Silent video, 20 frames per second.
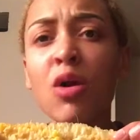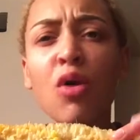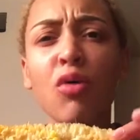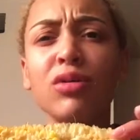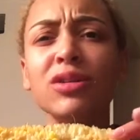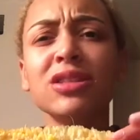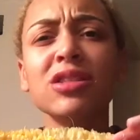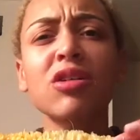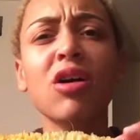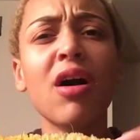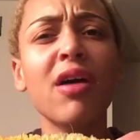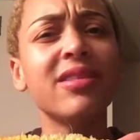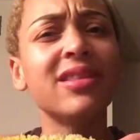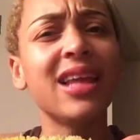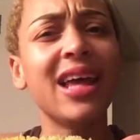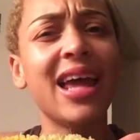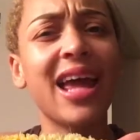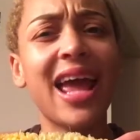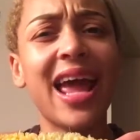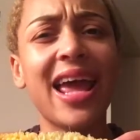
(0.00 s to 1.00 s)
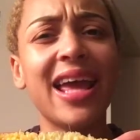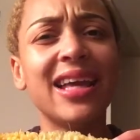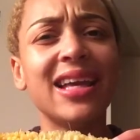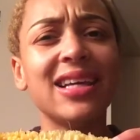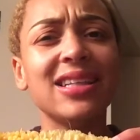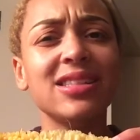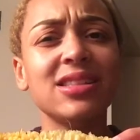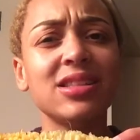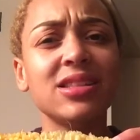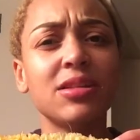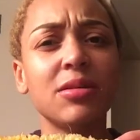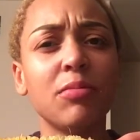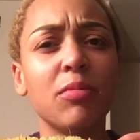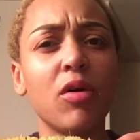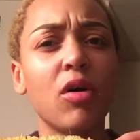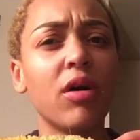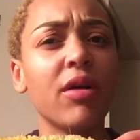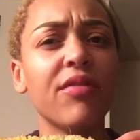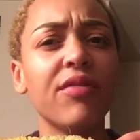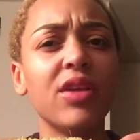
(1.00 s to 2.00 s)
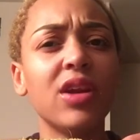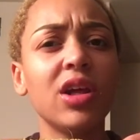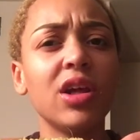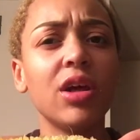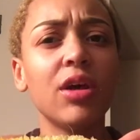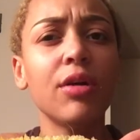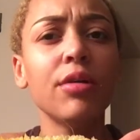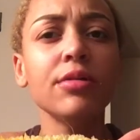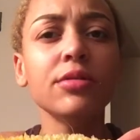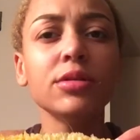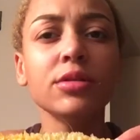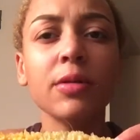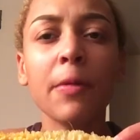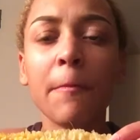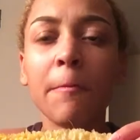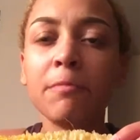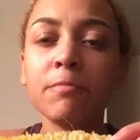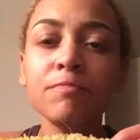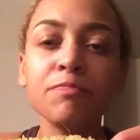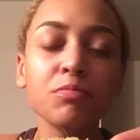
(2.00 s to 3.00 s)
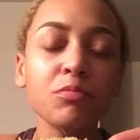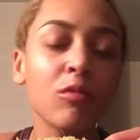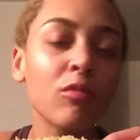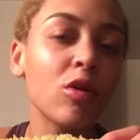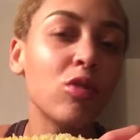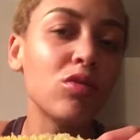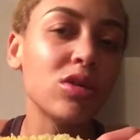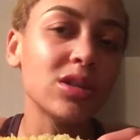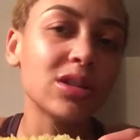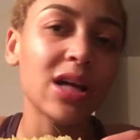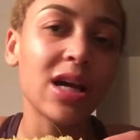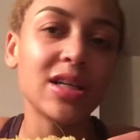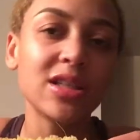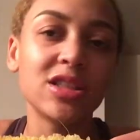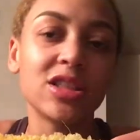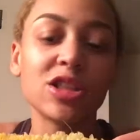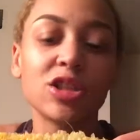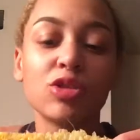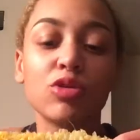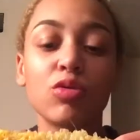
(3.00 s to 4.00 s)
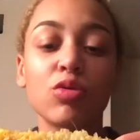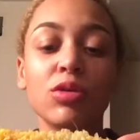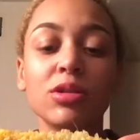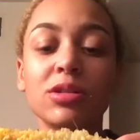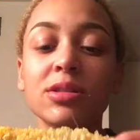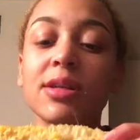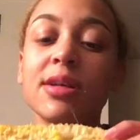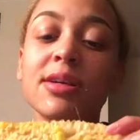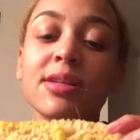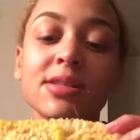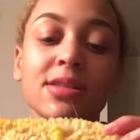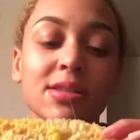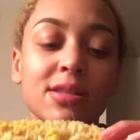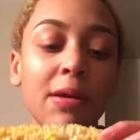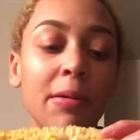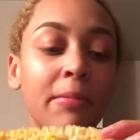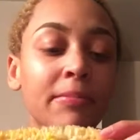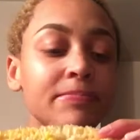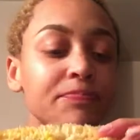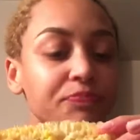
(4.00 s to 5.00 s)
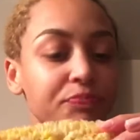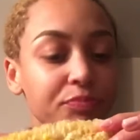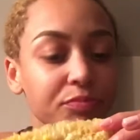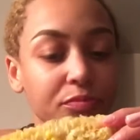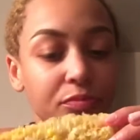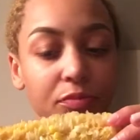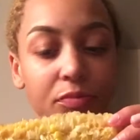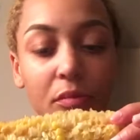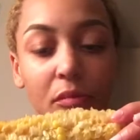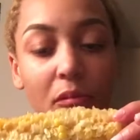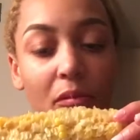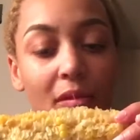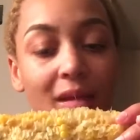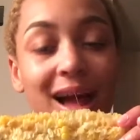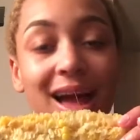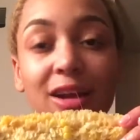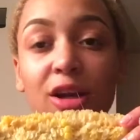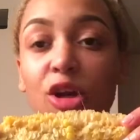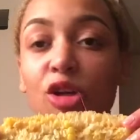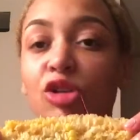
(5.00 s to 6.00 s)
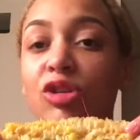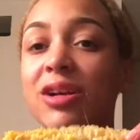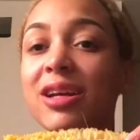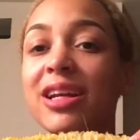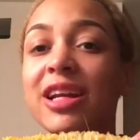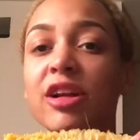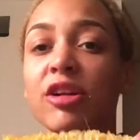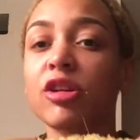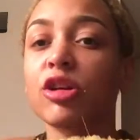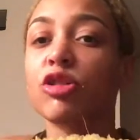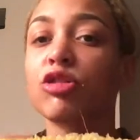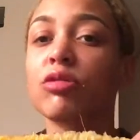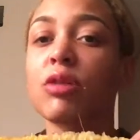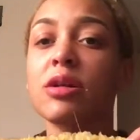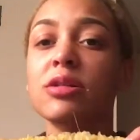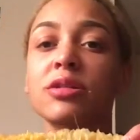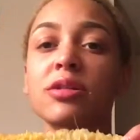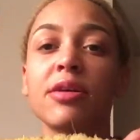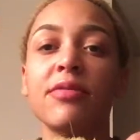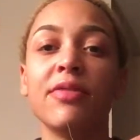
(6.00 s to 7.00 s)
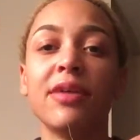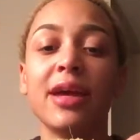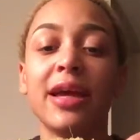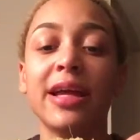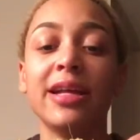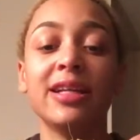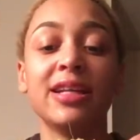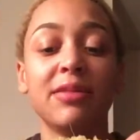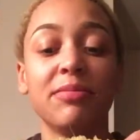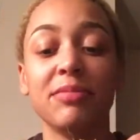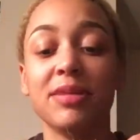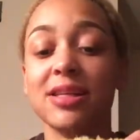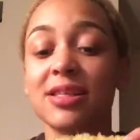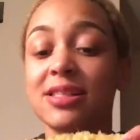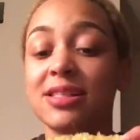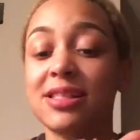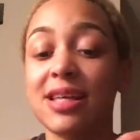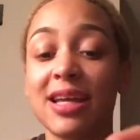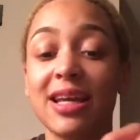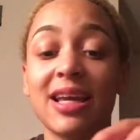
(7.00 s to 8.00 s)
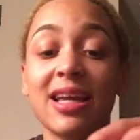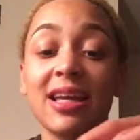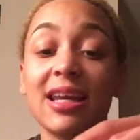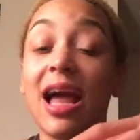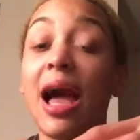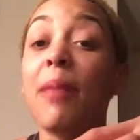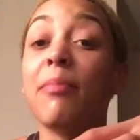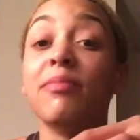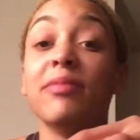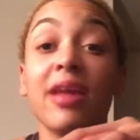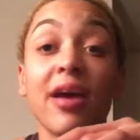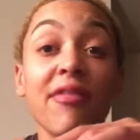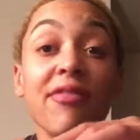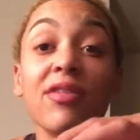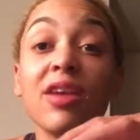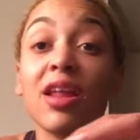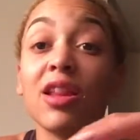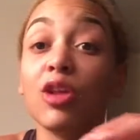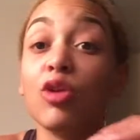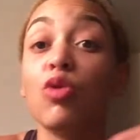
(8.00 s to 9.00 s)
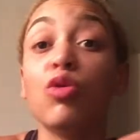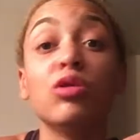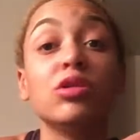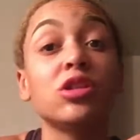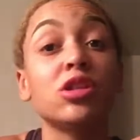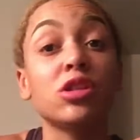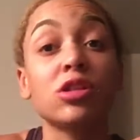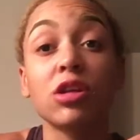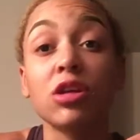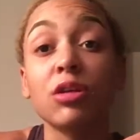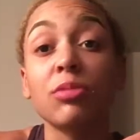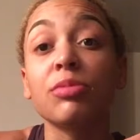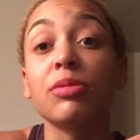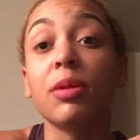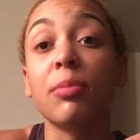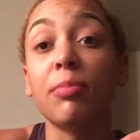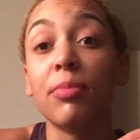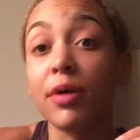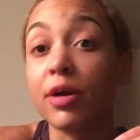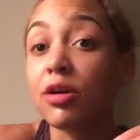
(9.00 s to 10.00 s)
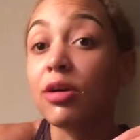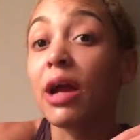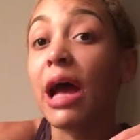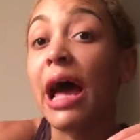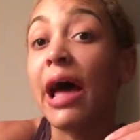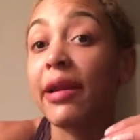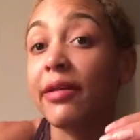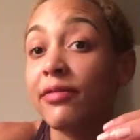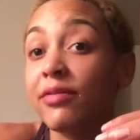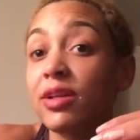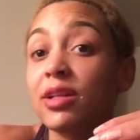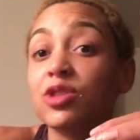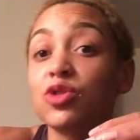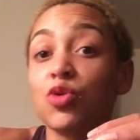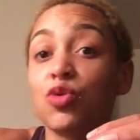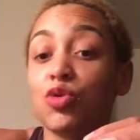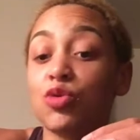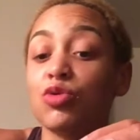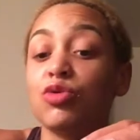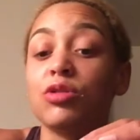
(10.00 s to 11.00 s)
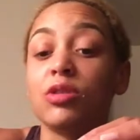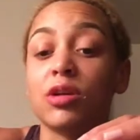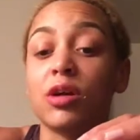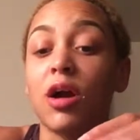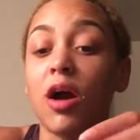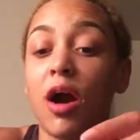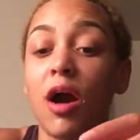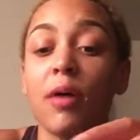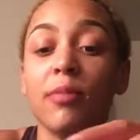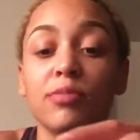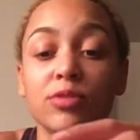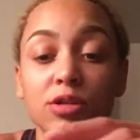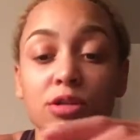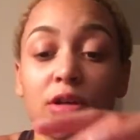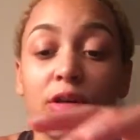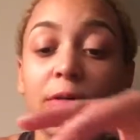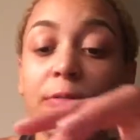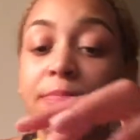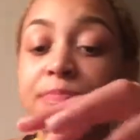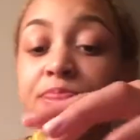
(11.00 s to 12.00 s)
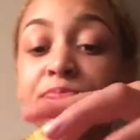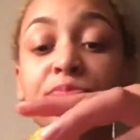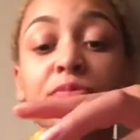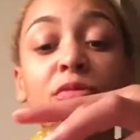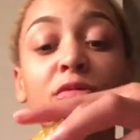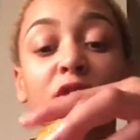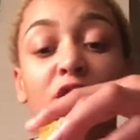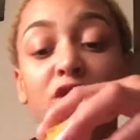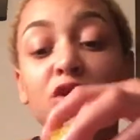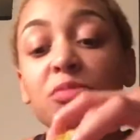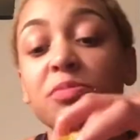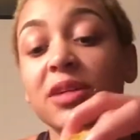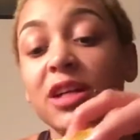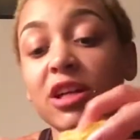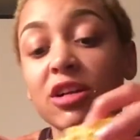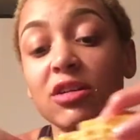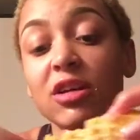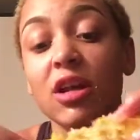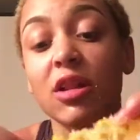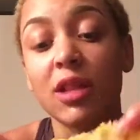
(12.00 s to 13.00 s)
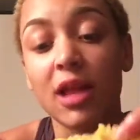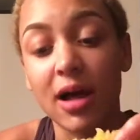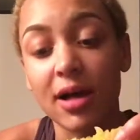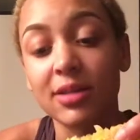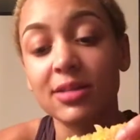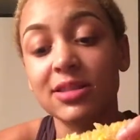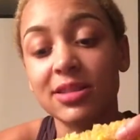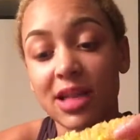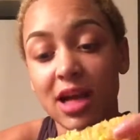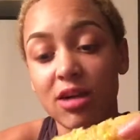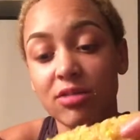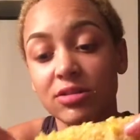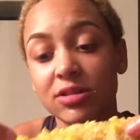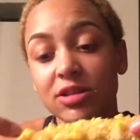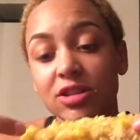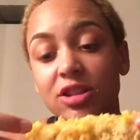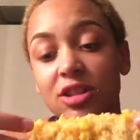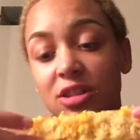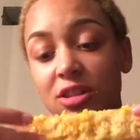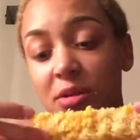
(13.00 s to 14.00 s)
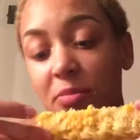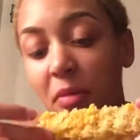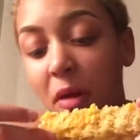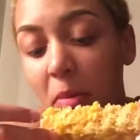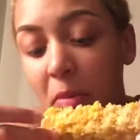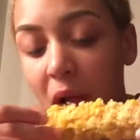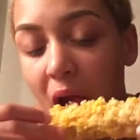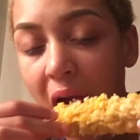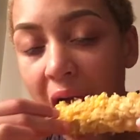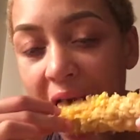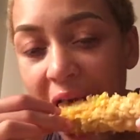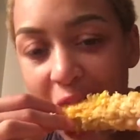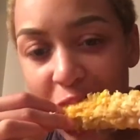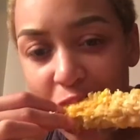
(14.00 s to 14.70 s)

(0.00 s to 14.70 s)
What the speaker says: what's it called? The ASMR videos, where it's kind of just noise, because I know you can hear the crunch of it. And give me a second, I'm definitely going to slurp the butter out of this corn on the cob. So you'll be hearing a lot of sounds in just a moment.